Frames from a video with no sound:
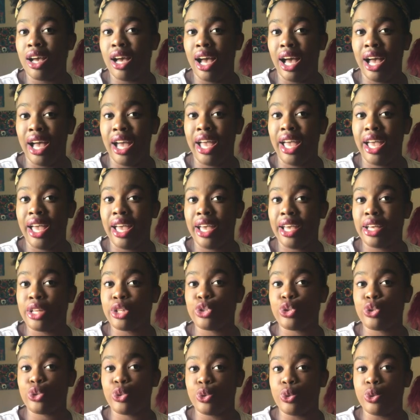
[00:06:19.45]
I
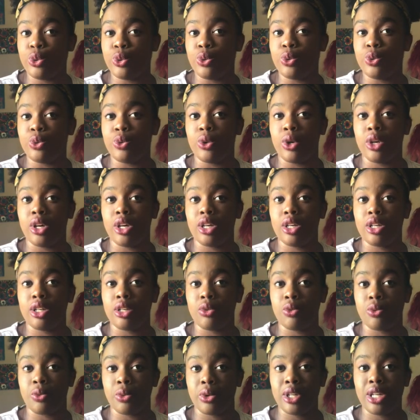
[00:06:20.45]
had to
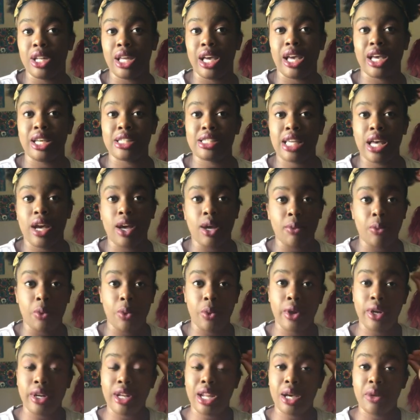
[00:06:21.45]
realize how
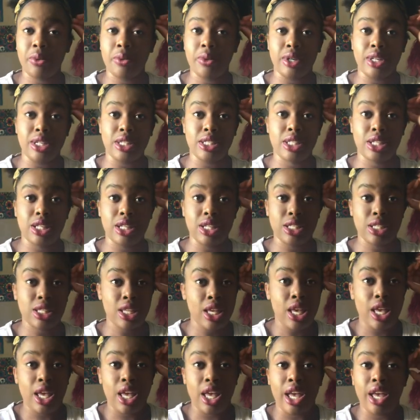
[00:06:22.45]
important I was, because
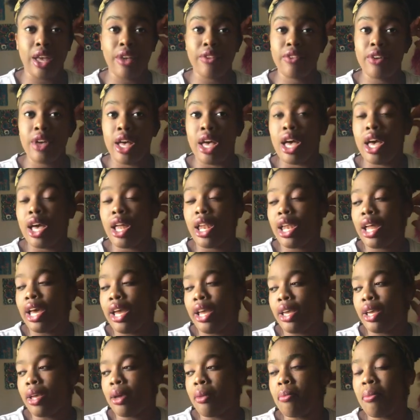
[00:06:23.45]
if,
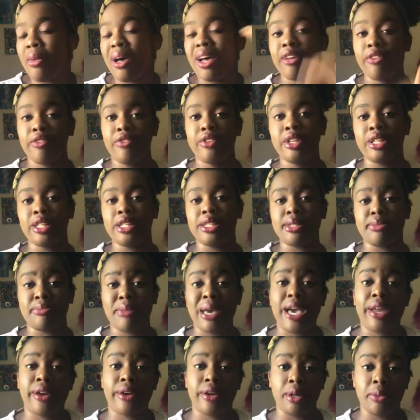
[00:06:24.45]
like, my feelings
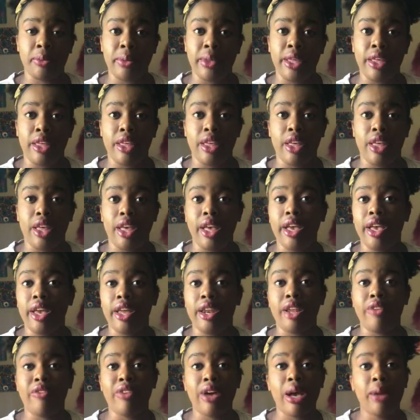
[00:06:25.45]
matter to me,
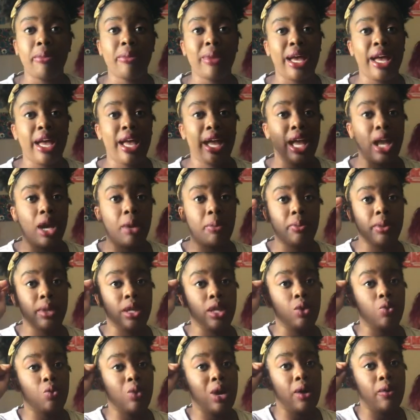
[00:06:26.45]
and if I'm not
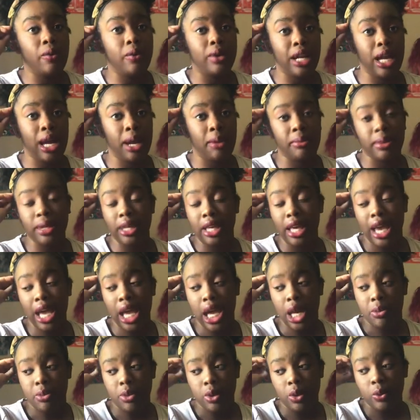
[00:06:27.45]
happy, why would I be
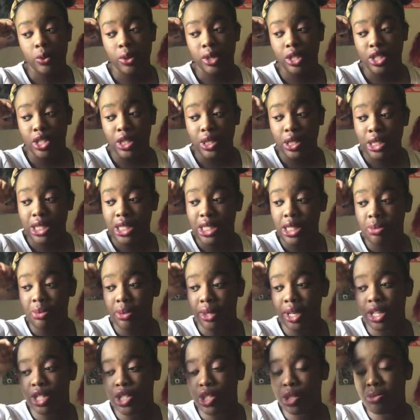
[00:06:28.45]
happy with you? Just
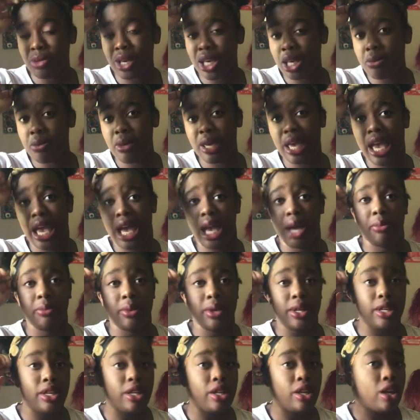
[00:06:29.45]
because you make me
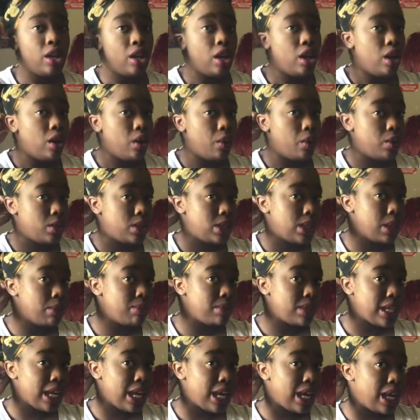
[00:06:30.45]
happy
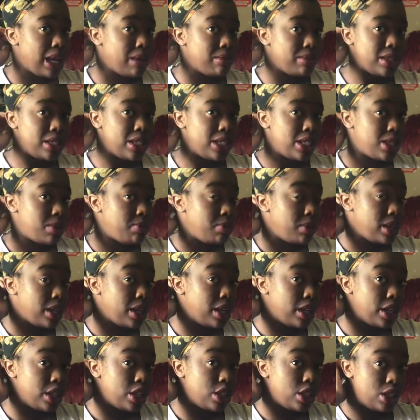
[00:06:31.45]
sometimes, just
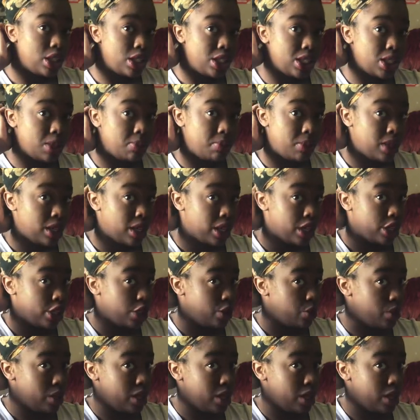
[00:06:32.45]
because you